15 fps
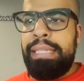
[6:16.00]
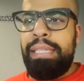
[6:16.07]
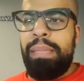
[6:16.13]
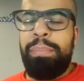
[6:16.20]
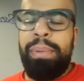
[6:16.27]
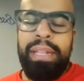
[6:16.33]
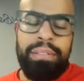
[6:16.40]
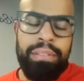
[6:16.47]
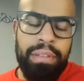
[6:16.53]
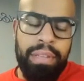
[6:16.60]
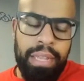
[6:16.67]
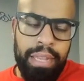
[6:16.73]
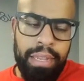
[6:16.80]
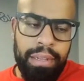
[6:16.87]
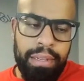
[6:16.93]
depends on your
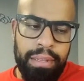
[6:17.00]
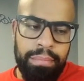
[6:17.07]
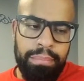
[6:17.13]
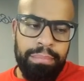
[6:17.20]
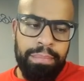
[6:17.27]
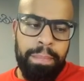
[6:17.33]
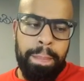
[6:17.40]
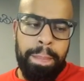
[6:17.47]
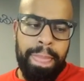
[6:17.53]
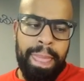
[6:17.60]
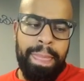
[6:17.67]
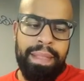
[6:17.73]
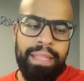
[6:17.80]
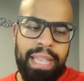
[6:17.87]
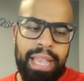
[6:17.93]
income
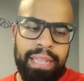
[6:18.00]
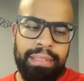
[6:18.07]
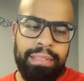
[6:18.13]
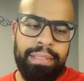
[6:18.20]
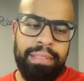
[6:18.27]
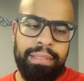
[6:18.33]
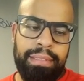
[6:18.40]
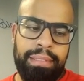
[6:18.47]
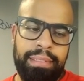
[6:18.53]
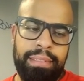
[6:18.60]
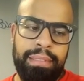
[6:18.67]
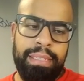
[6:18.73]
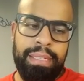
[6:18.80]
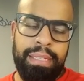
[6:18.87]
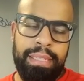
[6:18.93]
and the taxes.
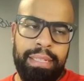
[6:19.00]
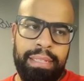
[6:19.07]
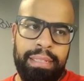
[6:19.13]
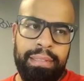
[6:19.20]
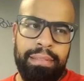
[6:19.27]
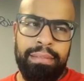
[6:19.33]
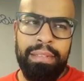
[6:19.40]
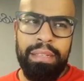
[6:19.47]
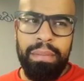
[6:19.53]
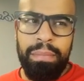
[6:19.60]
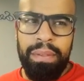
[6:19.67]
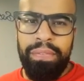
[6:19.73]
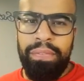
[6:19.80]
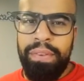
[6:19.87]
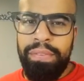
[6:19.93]
Could
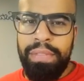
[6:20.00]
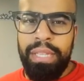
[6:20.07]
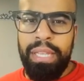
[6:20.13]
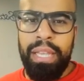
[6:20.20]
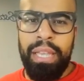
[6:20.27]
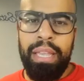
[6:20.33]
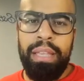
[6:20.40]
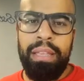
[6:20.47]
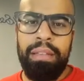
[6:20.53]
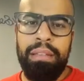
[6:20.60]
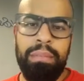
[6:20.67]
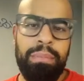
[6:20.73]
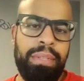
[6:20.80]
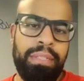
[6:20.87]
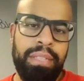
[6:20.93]
be 50K,
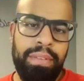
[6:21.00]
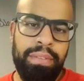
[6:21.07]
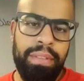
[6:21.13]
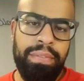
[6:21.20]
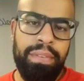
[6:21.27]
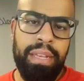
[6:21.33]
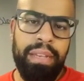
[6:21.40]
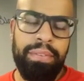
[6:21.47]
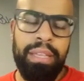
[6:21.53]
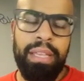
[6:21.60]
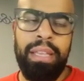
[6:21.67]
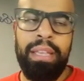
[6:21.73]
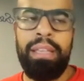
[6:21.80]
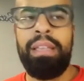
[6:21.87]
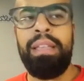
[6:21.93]
could be
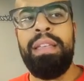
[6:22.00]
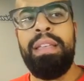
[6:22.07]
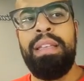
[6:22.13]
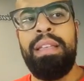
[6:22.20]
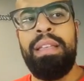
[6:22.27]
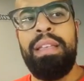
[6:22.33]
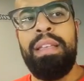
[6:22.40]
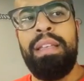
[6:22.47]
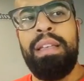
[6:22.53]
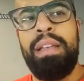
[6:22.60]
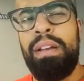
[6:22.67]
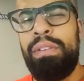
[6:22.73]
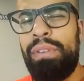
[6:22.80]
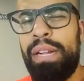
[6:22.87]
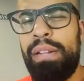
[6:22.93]
75K,
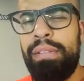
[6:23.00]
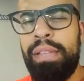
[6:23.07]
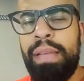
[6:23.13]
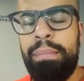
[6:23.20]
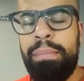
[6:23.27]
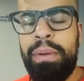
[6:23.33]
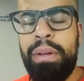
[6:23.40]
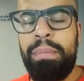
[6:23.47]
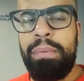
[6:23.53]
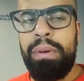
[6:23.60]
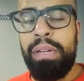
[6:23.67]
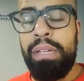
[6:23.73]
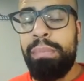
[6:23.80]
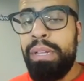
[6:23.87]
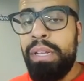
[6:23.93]
around that
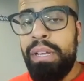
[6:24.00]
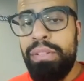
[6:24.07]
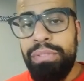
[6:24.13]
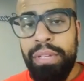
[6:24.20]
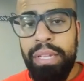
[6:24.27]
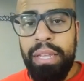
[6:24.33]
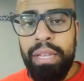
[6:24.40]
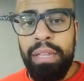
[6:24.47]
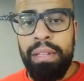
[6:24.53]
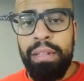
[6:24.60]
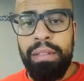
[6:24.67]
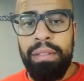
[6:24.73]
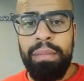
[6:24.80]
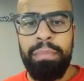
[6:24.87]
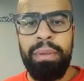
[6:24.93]
ballpark. Could be 100K
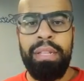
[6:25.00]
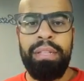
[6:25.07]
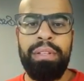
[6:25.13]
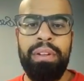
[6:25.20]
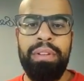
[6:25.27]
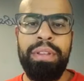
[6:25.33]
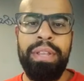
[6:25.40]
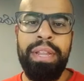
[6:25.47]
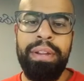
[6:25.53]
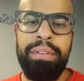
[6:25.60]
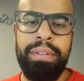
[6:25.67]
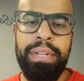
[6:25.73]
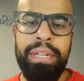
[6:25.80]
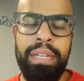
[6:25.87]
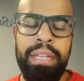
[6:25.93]
depending on your
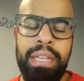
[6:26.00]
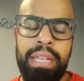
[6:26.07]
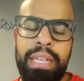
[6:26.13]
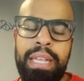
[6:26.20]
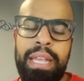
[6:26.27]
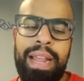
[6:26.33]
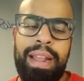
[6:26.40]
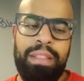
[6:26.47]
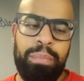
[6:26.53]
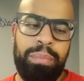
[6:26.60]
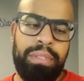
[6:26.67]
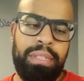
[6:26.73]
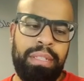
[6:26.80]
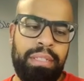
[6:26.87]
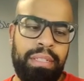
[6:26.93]
area and the
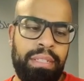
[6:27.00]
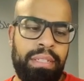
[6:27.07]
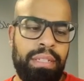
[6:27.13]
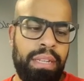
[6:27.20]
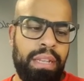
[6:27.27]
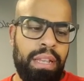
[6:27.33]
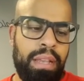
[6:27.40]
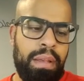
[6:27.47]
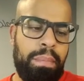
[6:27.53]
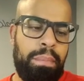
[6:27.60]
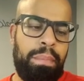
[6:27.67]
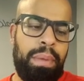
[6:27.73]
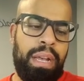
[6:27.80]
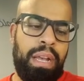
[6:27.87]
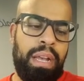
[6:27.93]
percentage.
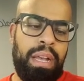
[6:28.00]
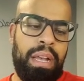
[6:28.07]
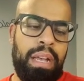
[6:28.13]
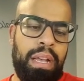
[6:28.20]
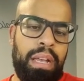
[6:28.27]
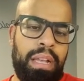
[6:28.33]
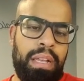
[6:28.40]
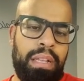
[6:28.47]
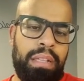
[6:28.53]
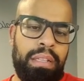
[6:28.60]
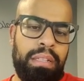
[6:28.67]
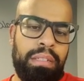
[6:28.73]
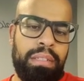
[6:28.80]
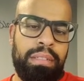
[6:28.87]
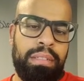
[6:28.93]
But
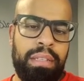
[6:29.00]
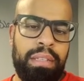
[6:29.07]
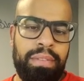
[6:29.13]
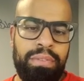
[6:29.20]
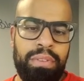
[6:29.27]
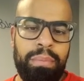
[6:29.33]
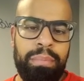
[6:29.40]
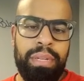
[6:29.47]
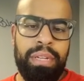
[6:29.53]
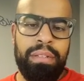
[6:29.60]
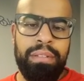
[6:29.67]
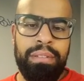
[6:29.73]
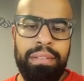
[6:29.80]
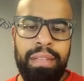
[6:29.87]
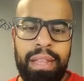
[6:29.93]
just to give you a better
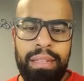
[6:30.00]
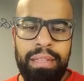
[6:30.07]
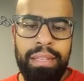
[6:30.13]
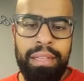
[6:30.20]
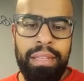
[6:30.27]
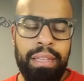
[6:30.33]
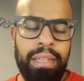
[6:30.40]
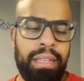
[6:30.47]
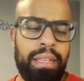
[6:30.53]
understanding,